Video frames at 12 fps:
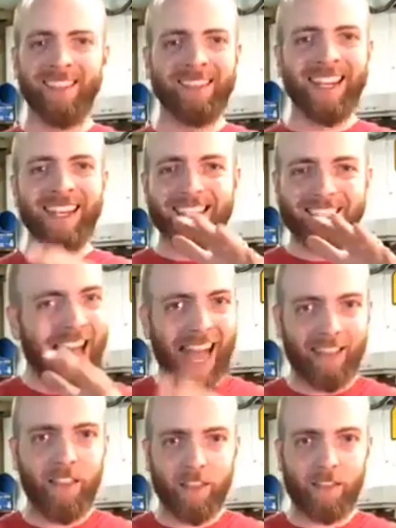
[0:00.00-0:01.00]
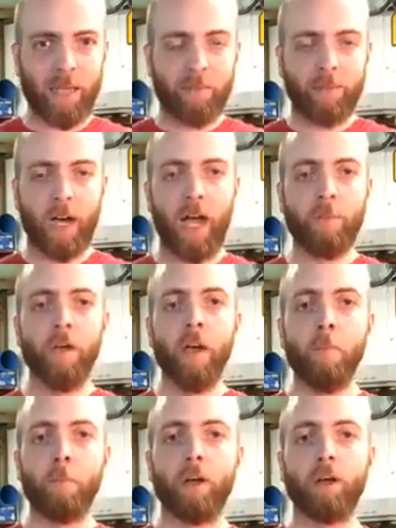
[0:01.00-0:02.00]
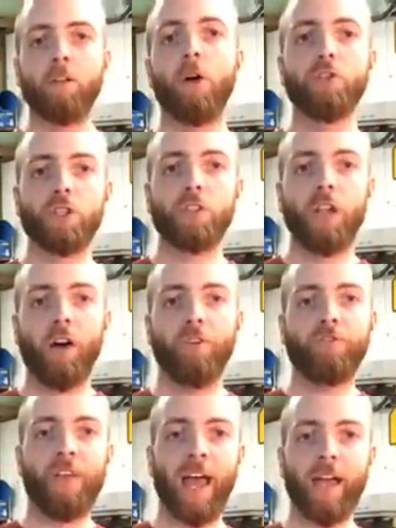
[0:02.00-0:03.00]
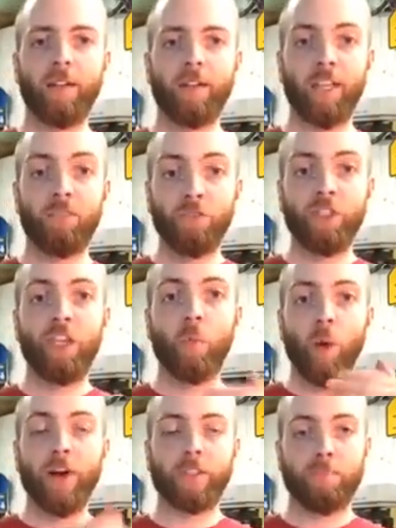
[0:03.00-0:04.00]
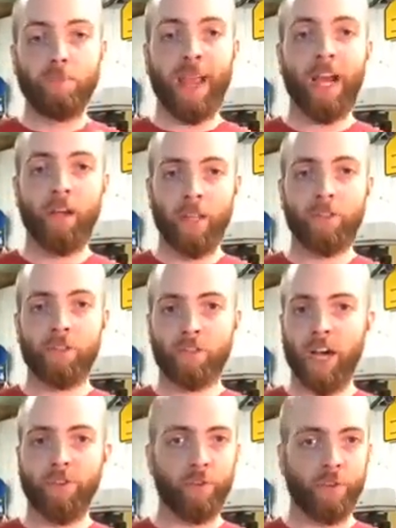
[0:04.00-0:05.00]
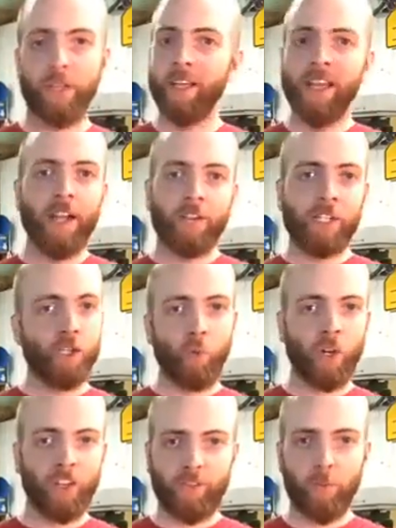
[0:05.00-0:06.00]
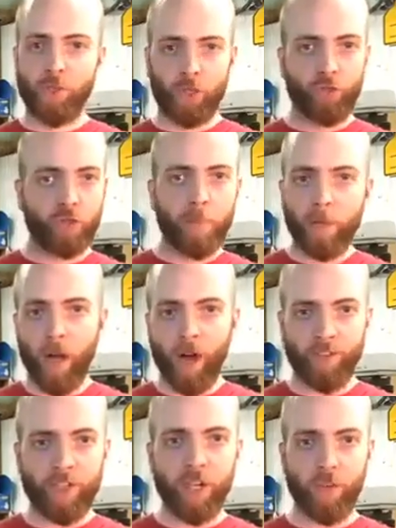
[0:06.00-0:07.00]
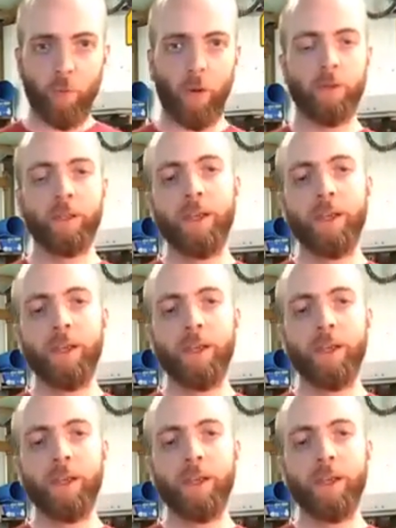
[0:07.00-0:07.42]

Not exactly the same time, but close enough that it really was a parallel discovery. Neither one of them was cribbing off the other one.